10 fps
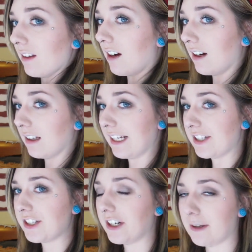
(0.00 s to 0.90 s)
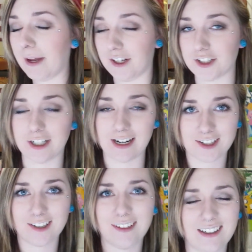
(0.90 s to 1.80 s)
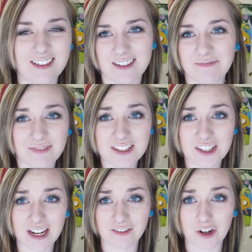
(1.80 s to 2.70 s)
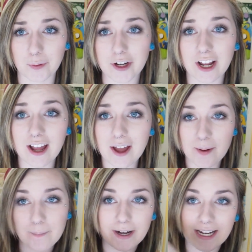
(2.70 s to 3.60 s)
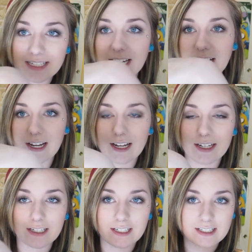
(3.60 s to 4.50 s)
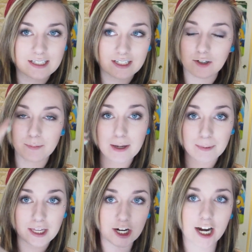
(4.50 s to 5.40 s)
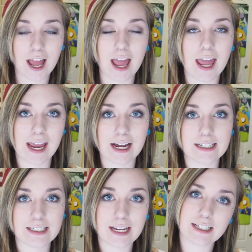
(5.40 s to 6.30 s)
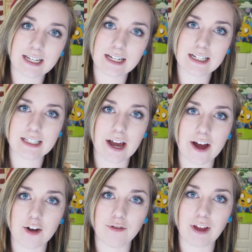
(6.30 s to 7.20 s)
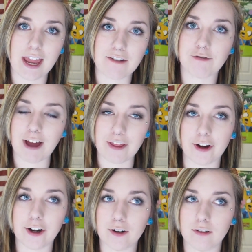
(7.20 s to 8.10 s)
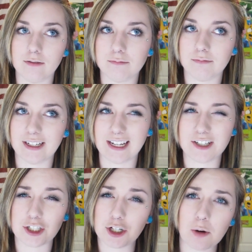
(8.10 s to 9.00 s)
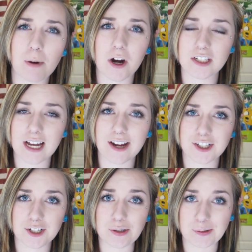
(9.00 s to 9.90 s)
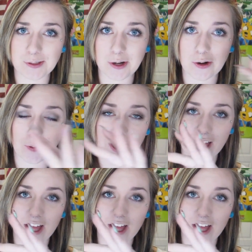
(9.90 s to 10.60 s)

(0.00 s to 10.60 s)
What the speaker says: I'll insert a picture actually because it's kind of awkward, but it'll be up here, and it is of a feather. Like, it's a 2-part tattoo, so